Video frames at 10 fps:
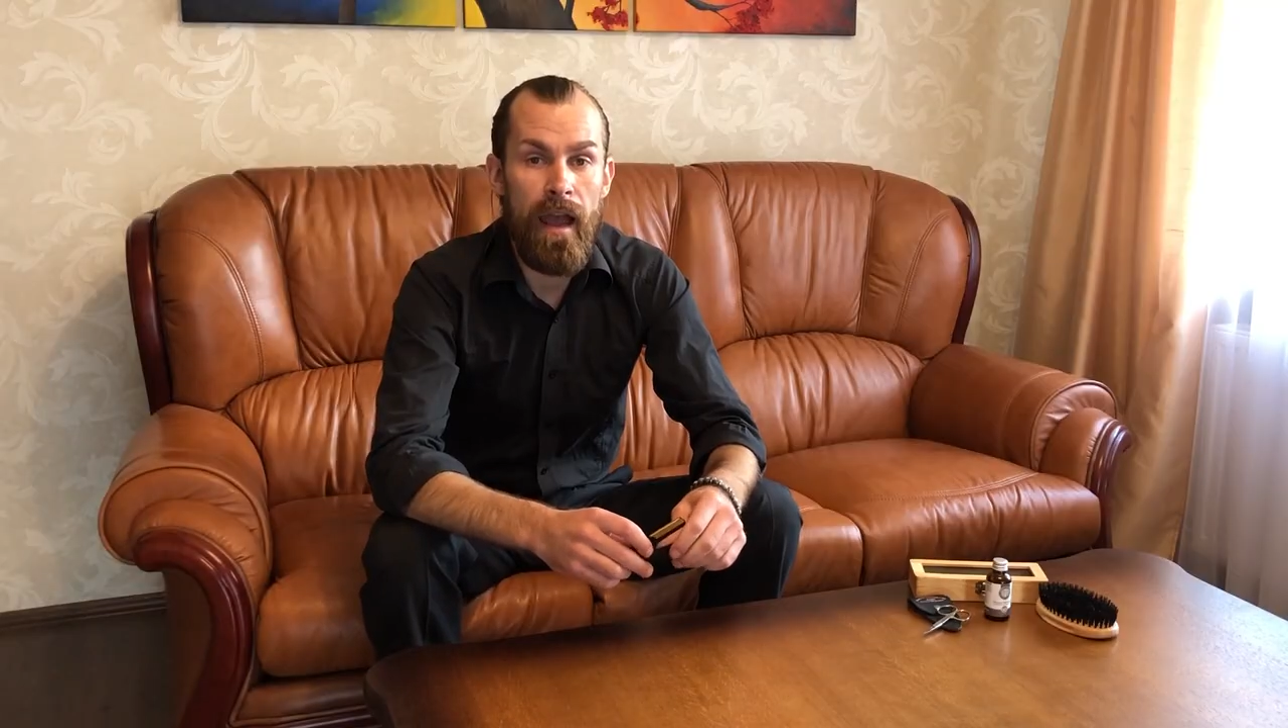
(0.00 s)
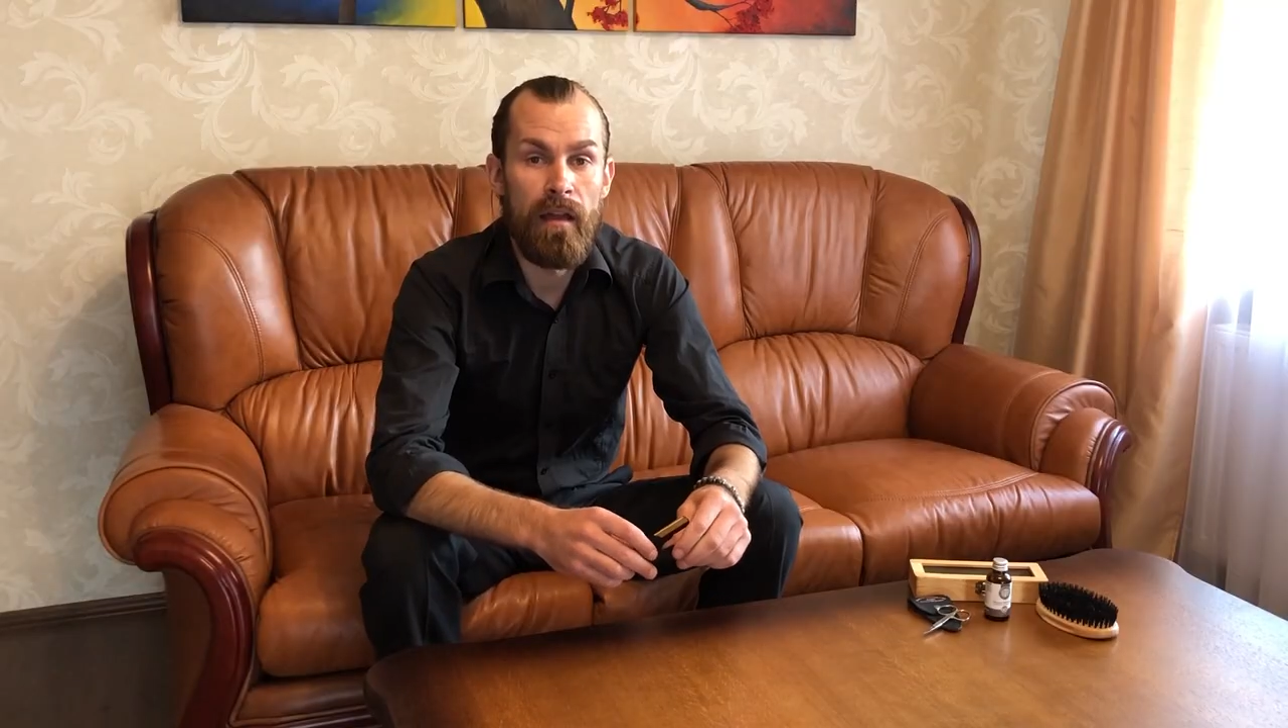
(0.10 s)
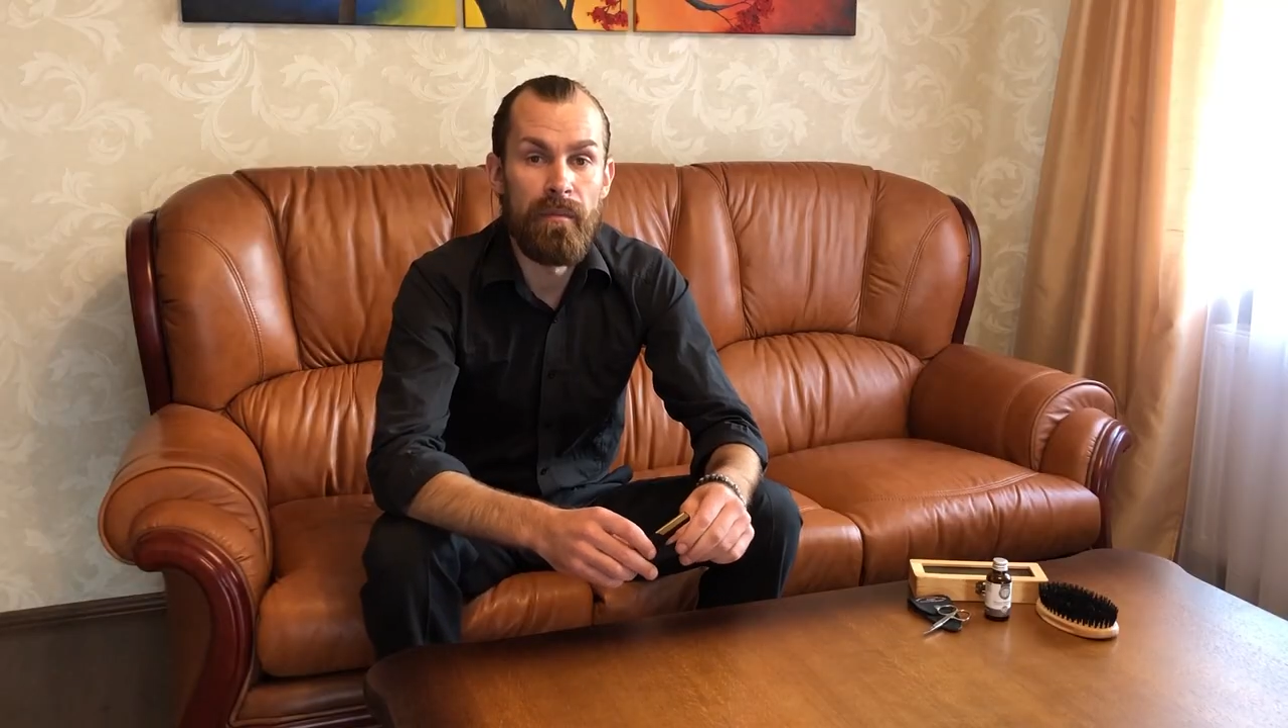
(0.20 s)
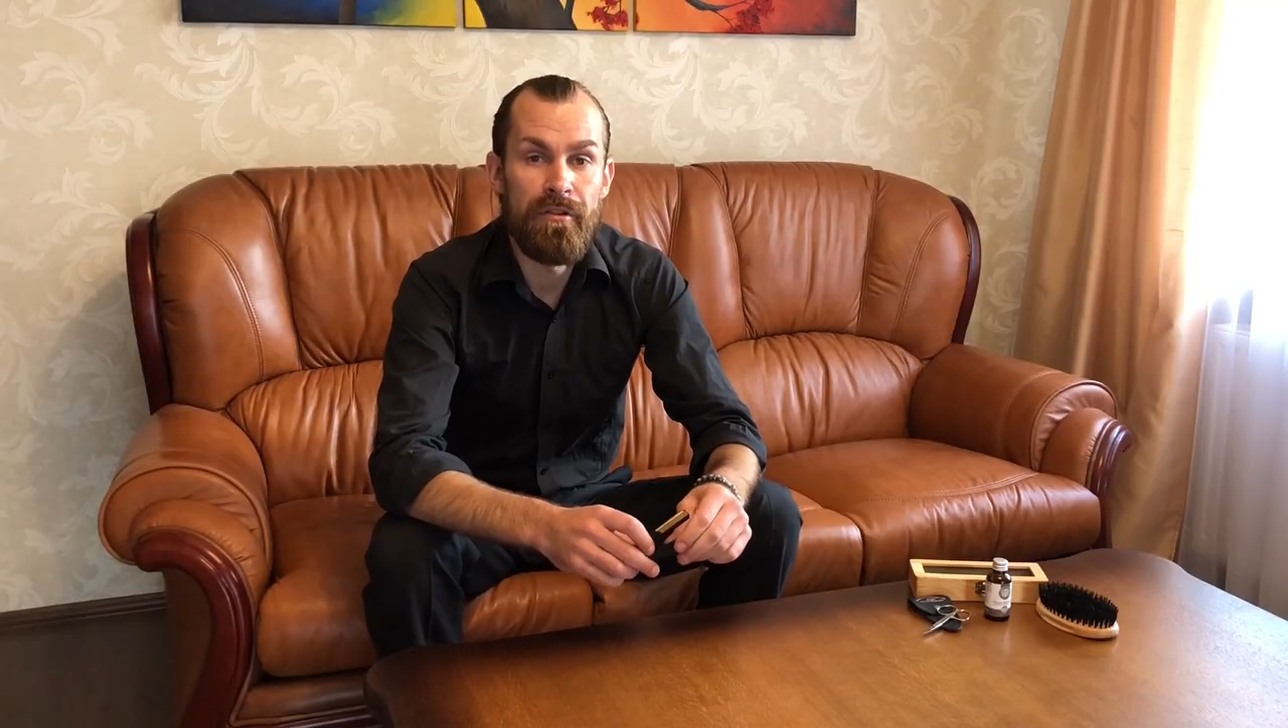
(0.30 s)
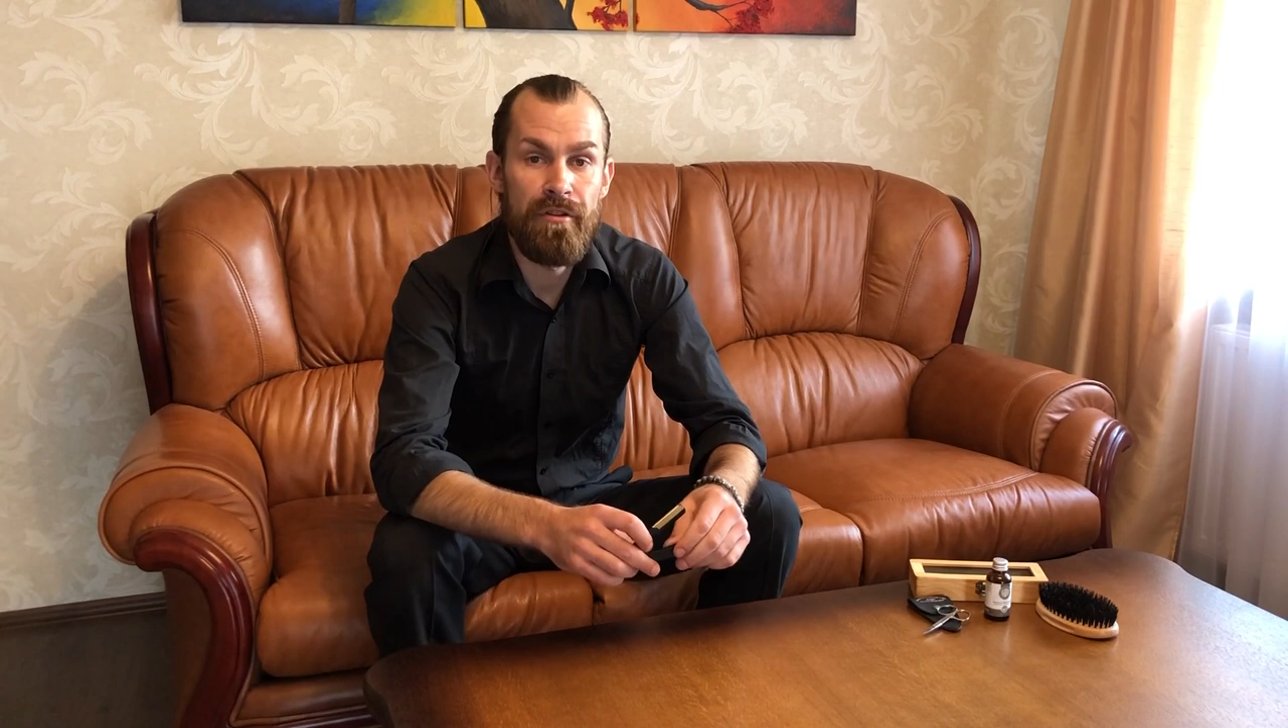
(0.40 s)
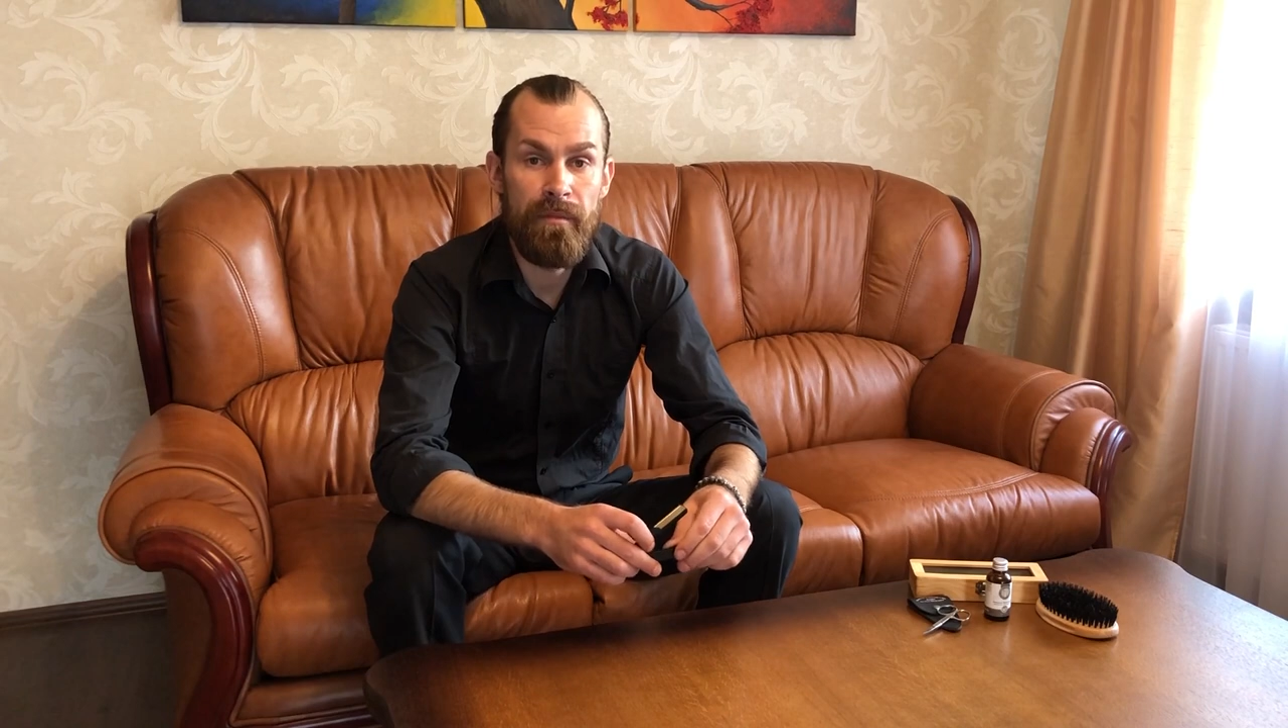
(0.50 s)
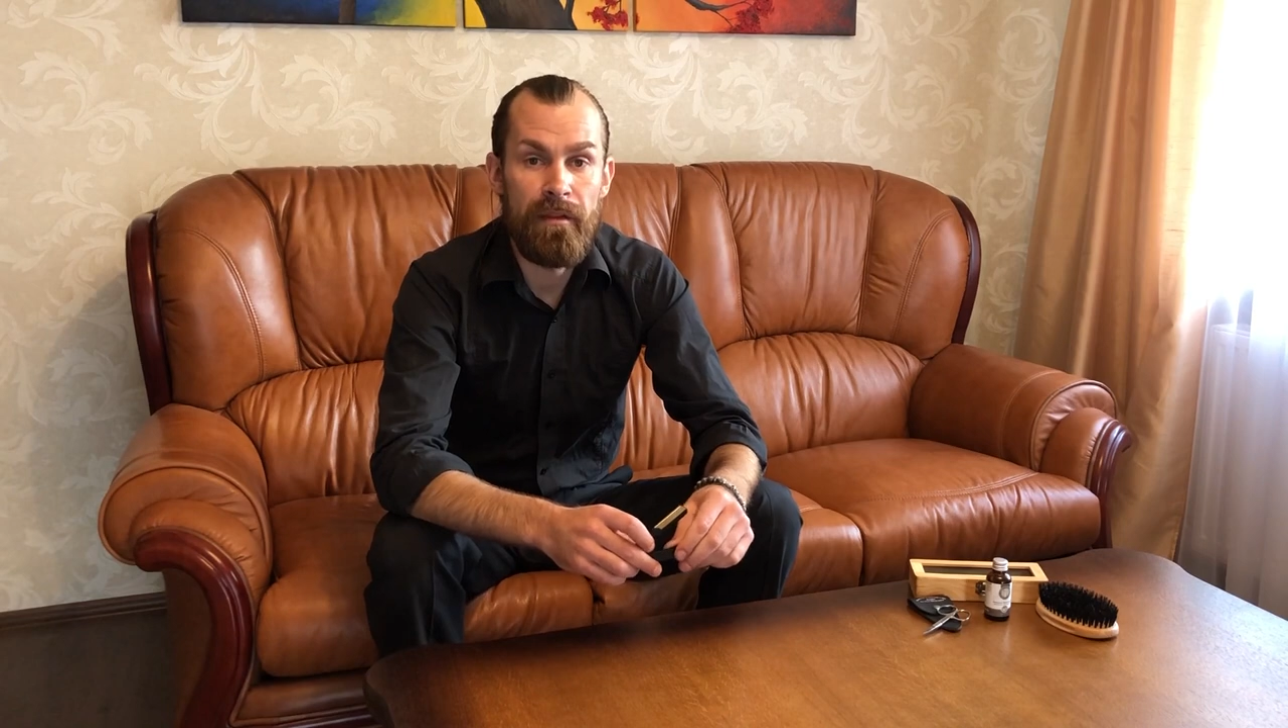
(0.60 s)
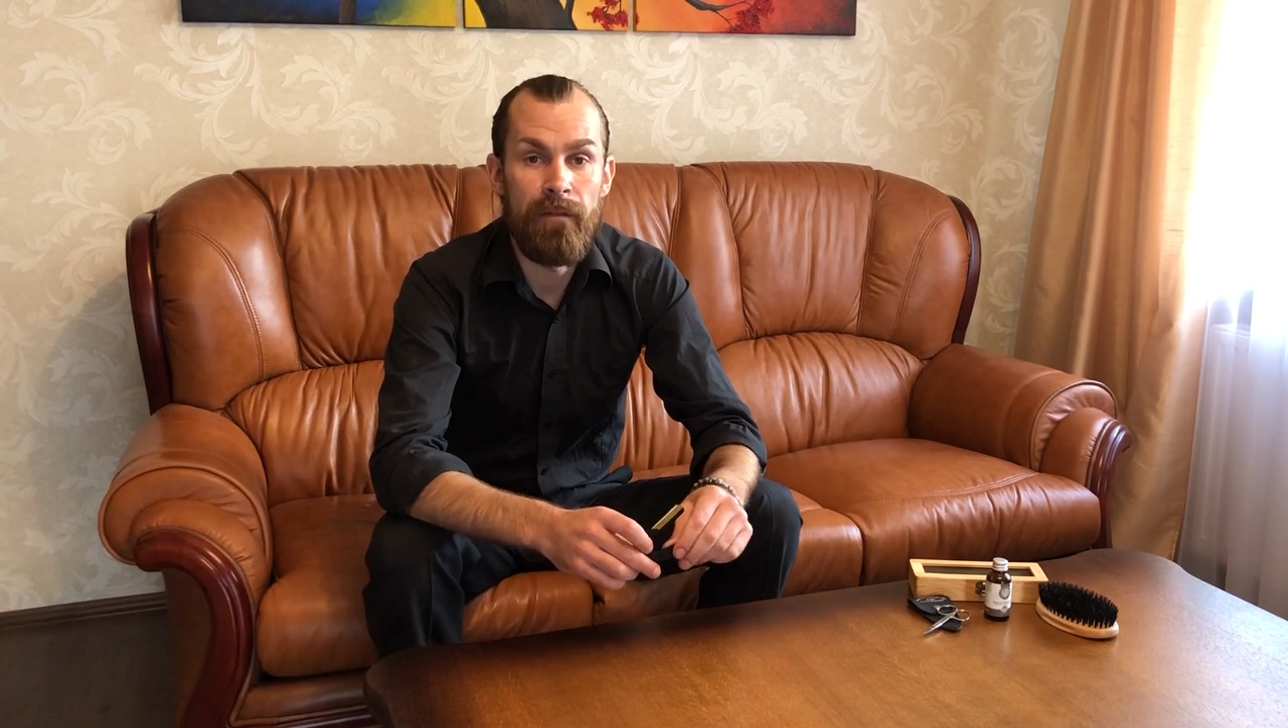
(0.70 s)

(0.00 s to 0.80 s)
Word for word: I'll be trimming